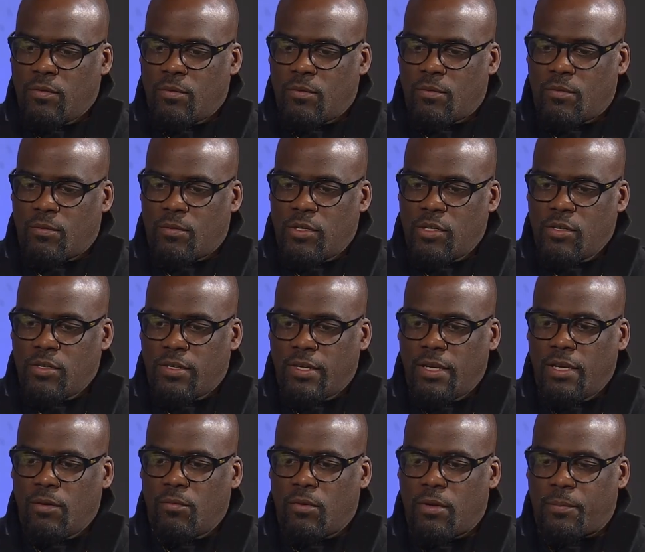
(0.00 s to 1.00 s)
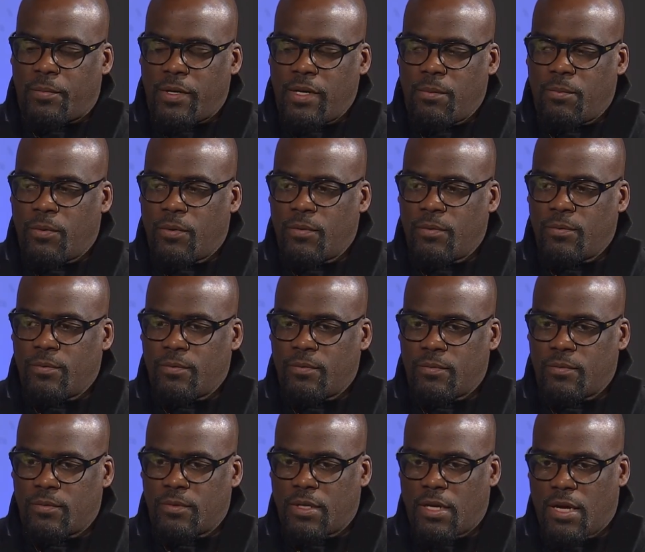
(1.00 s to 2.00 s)
when you're dealing with people,
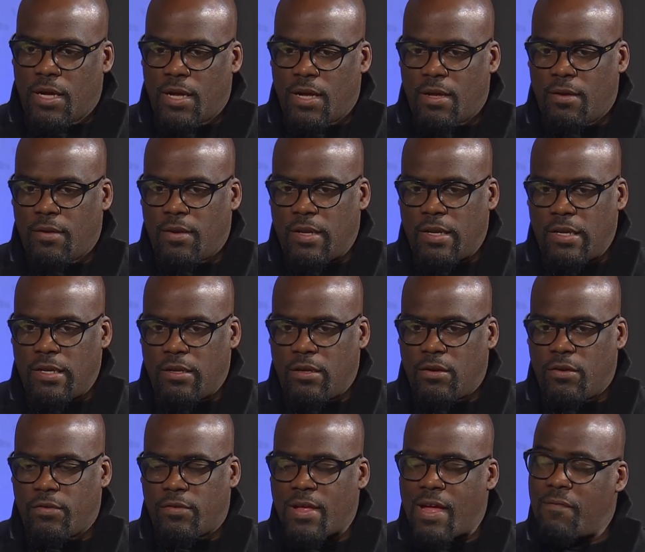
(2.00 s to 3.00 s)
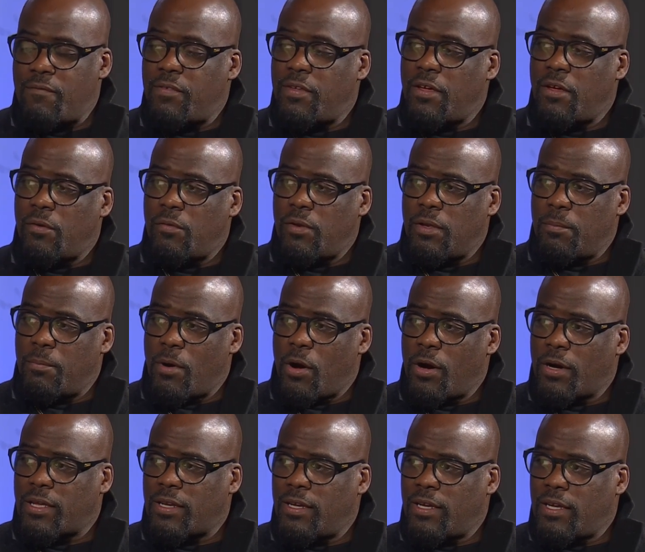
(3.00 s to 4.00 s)
in the years I've dealt in
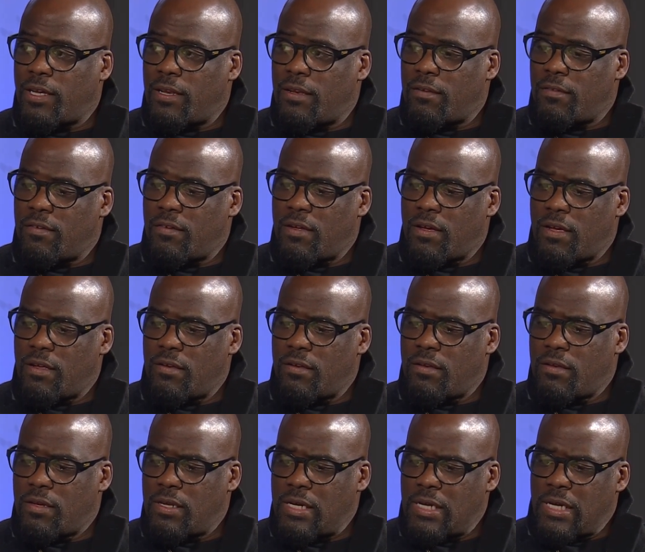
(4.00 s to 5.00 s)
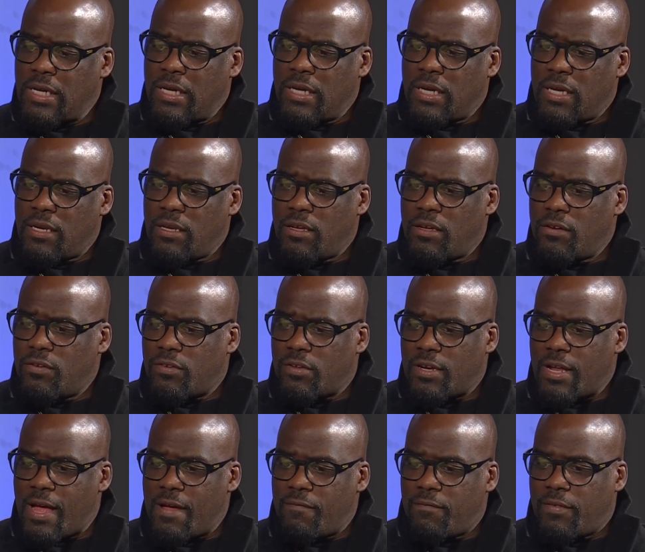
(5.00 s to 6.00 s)
marketing and in the years that
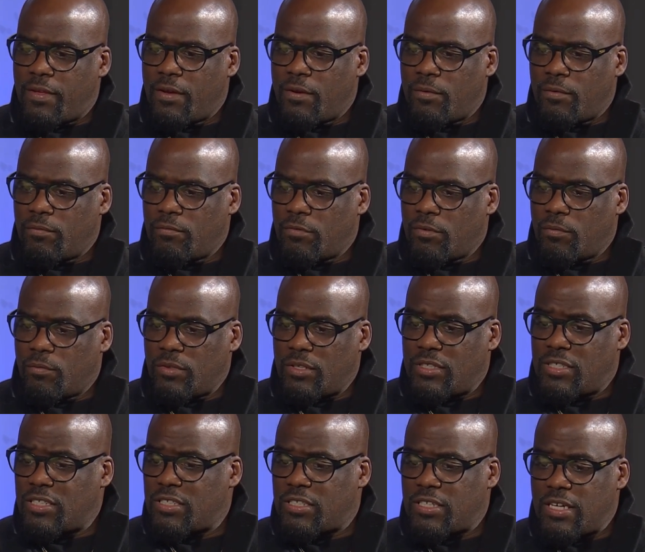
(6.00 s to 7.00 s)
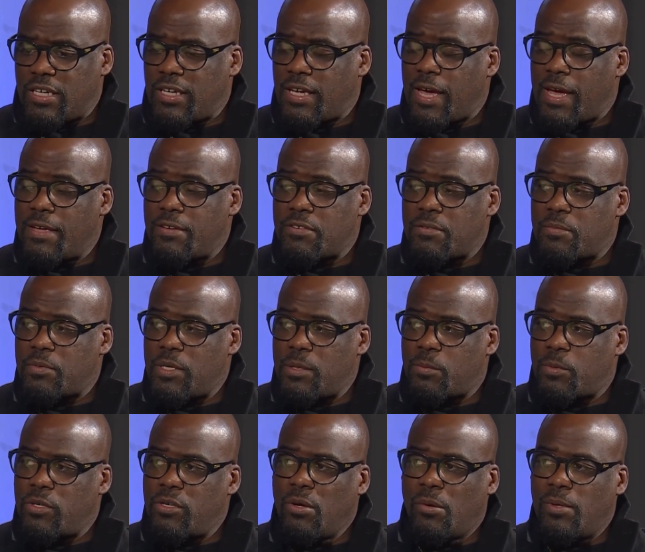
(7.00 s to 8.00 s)
I've dealt just engaging
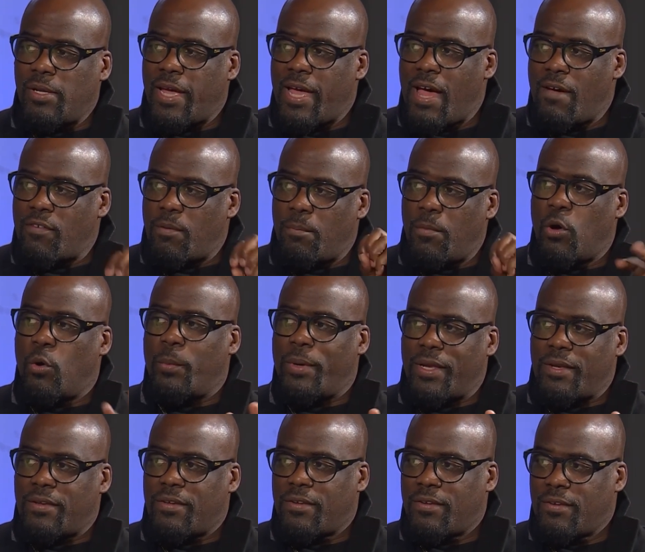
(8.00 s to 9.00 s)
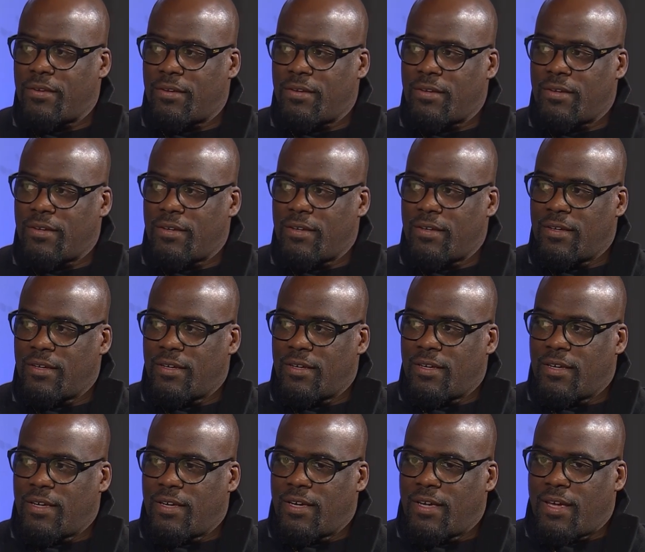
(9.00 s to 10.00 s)
people, you only have a moment. Mm-hmm.
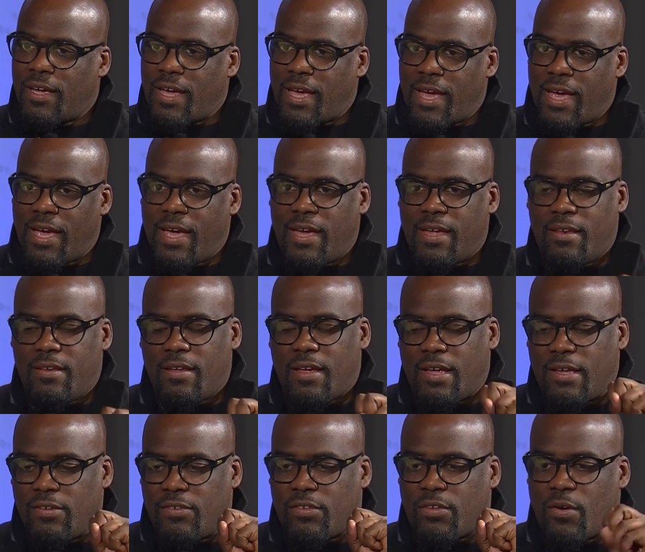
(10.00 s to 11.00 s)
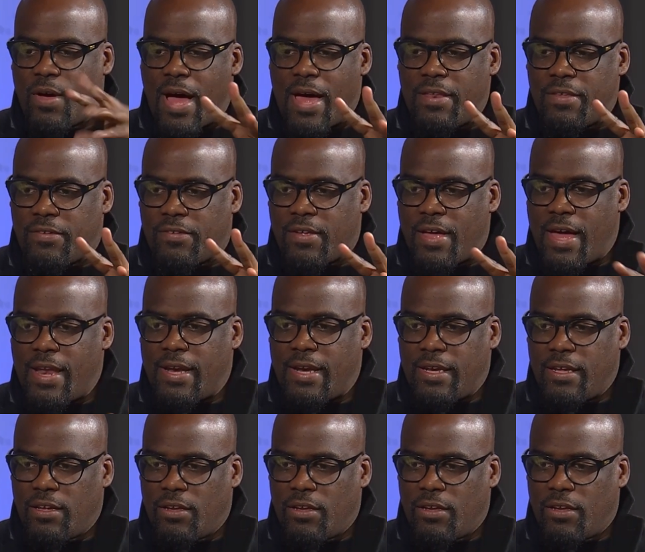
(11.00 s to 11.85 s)
And so I decided,